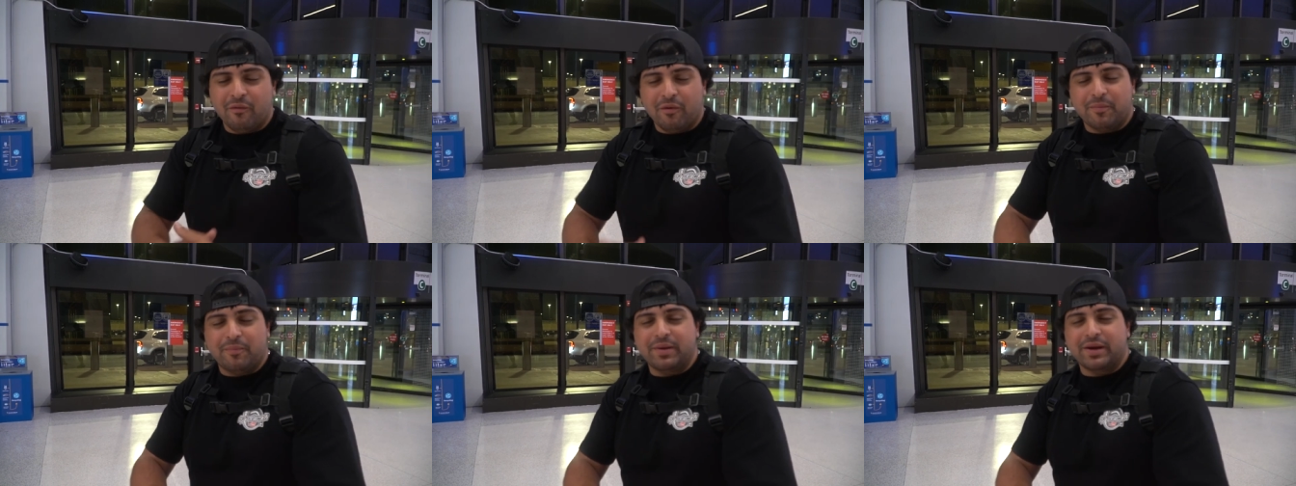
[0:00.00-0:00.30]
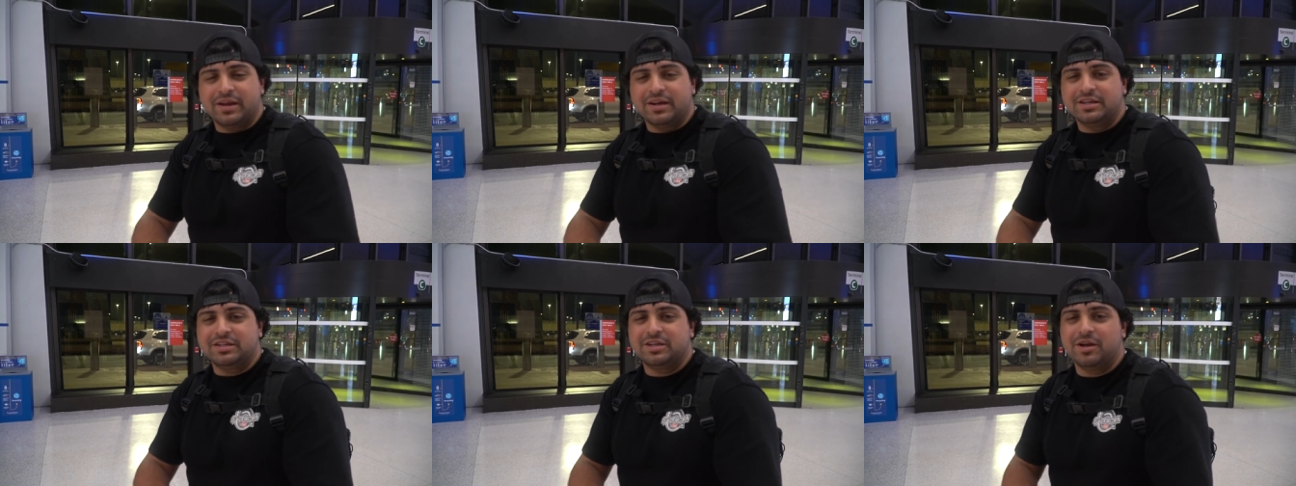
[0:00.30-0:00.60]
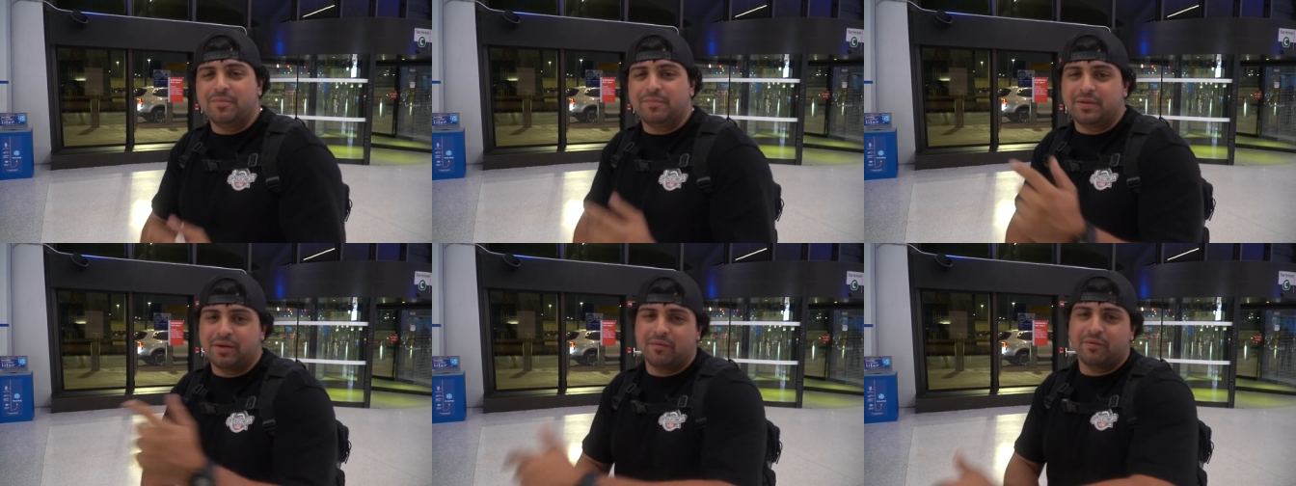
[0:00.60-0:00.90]
We're picking us
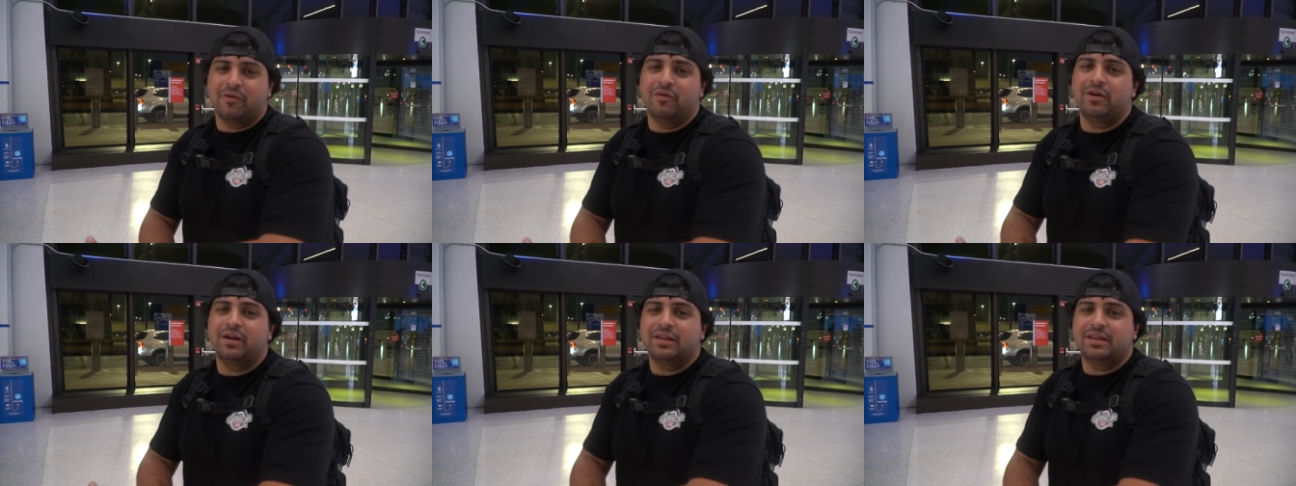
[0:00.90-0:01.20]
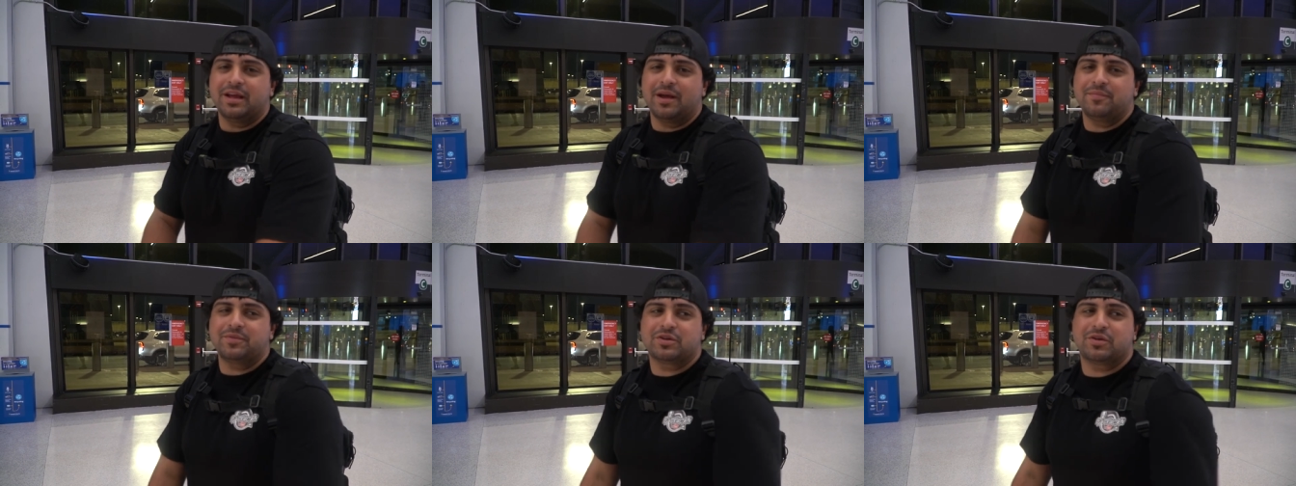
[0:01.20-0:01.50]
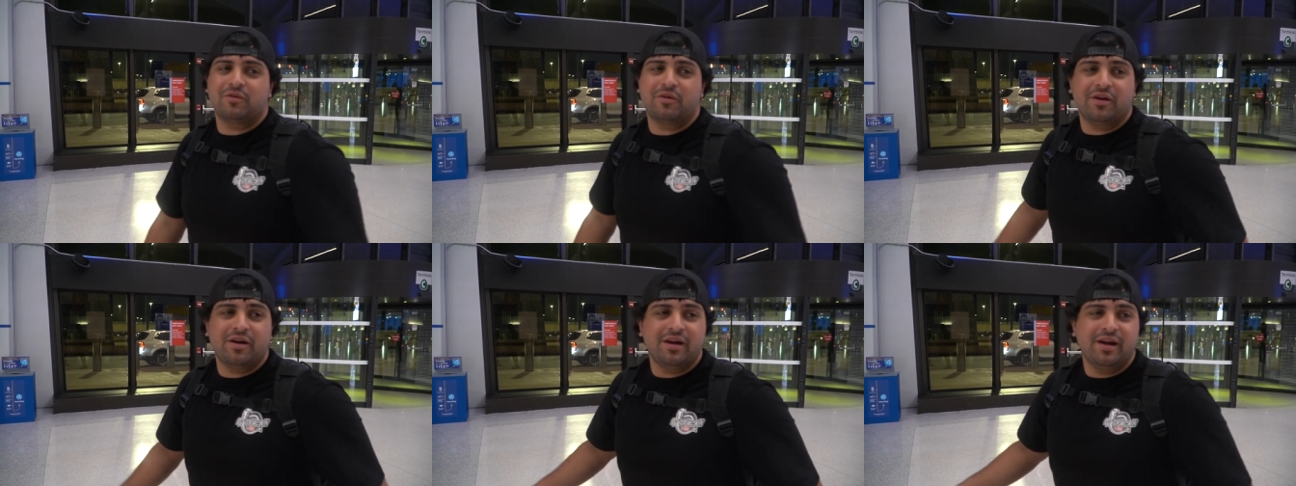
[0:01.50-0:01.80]
up, then we're going to Times
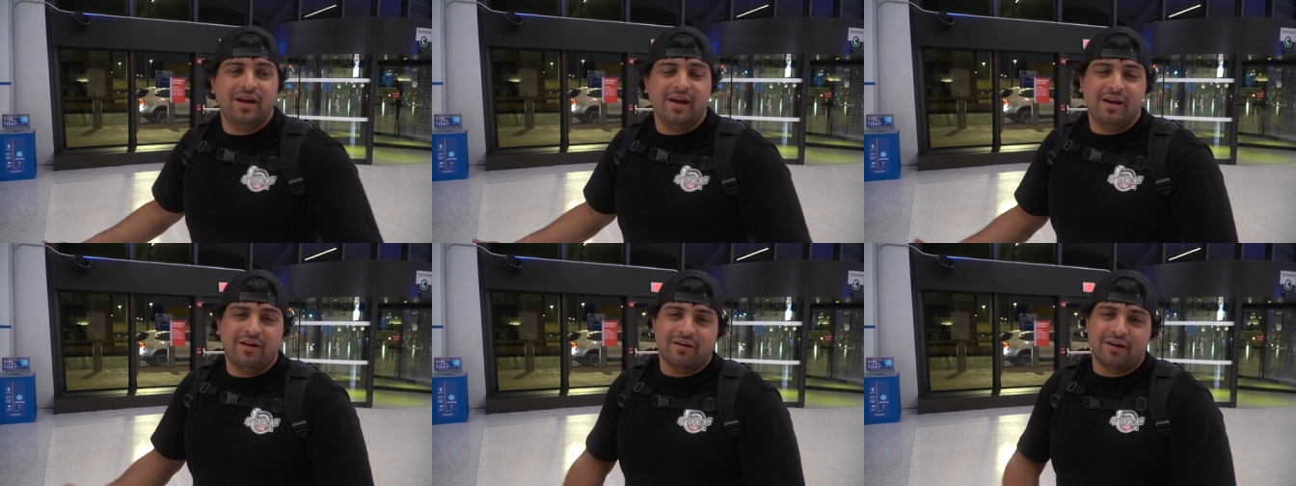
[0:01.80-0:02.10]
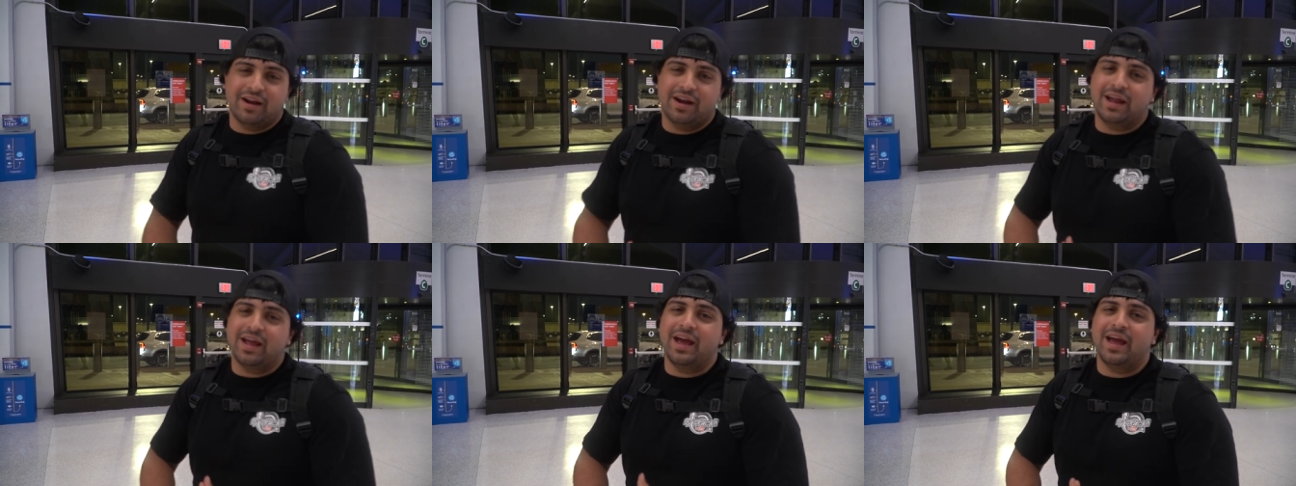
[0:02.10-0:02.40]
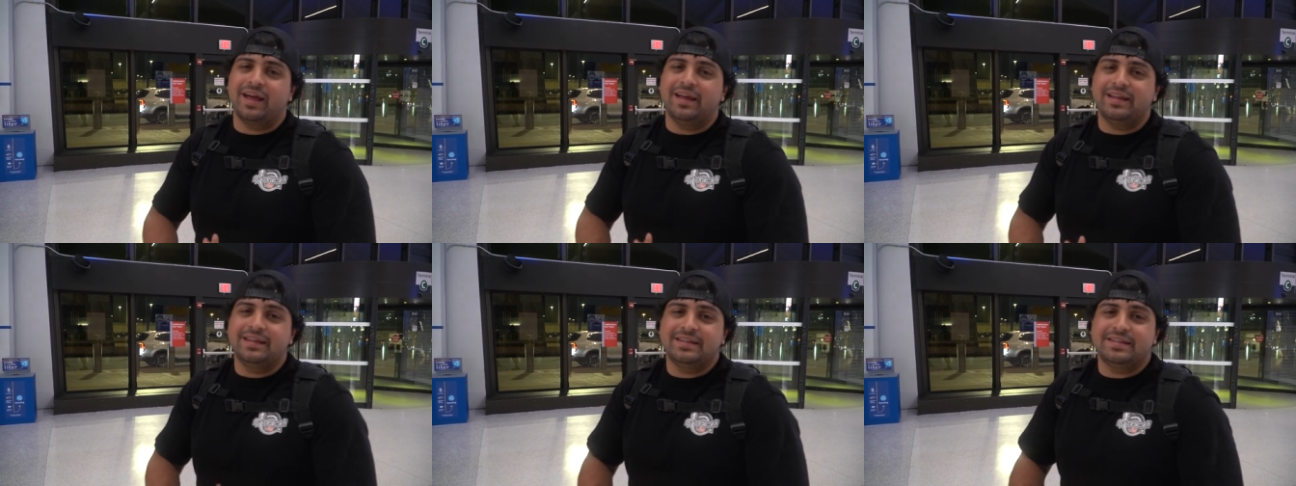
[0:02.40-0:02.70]
Square. We're gonna
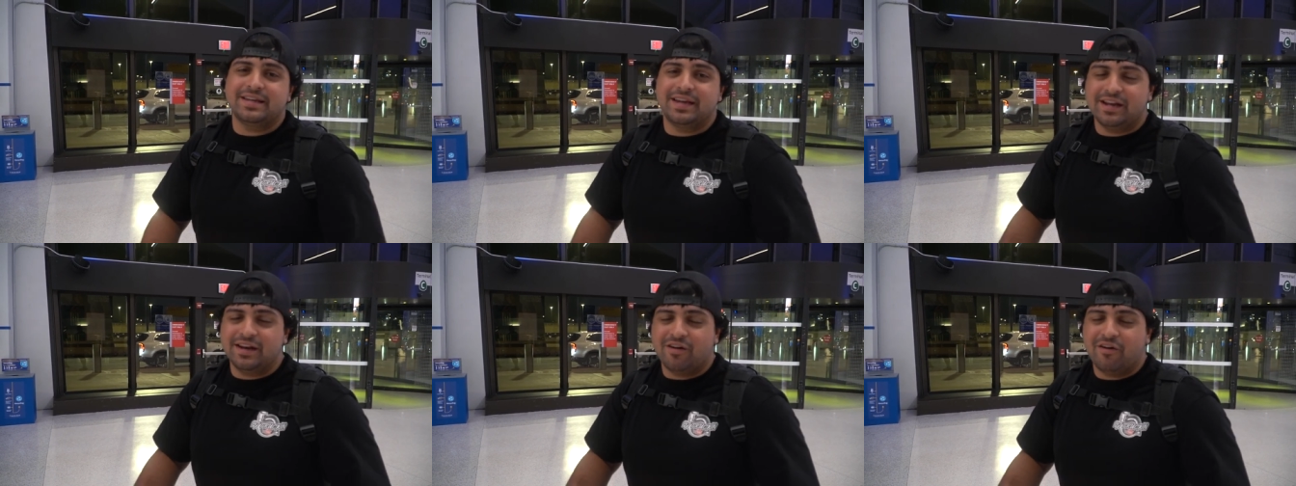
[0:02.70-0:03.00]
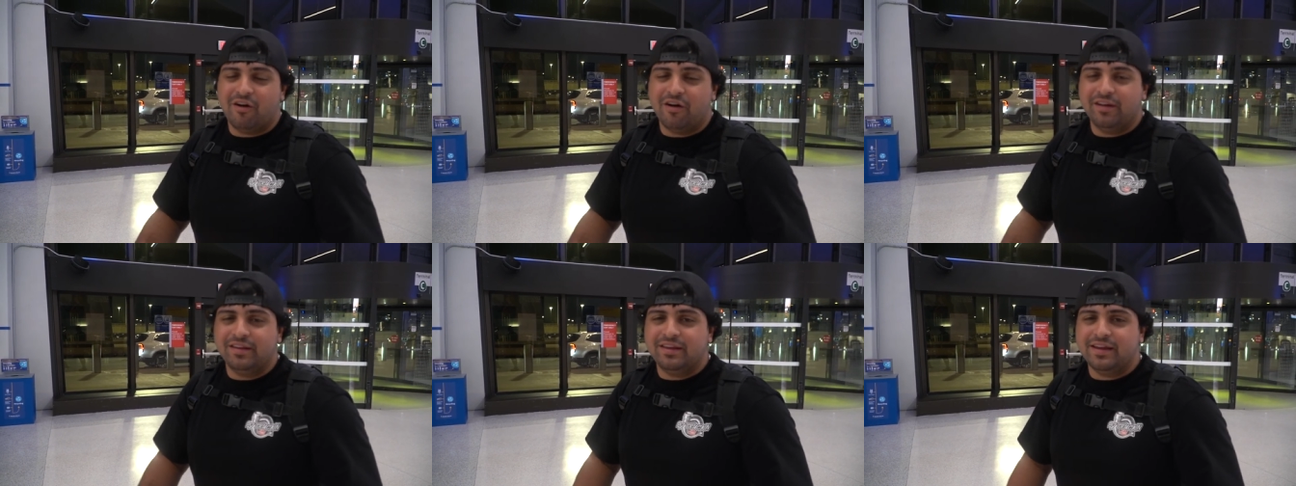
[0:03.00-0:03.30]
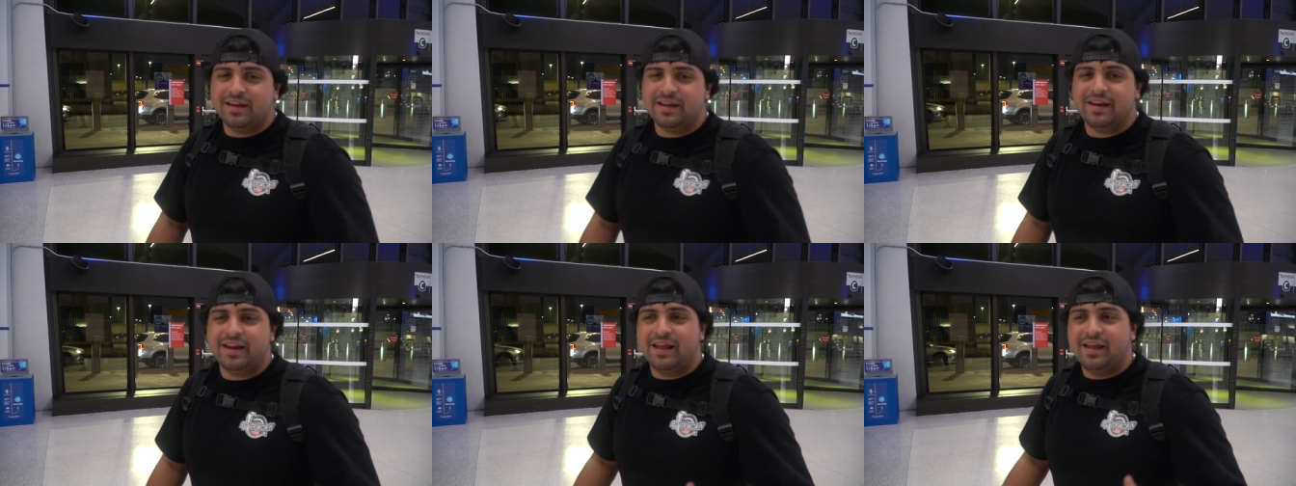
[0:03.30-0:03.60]
get insane
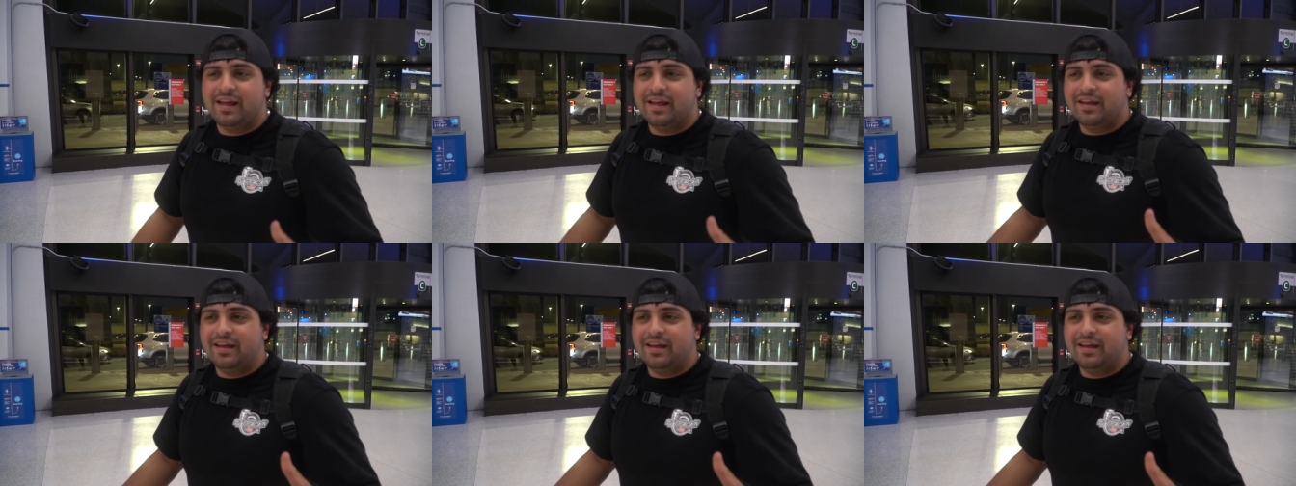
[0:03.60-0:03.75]
content.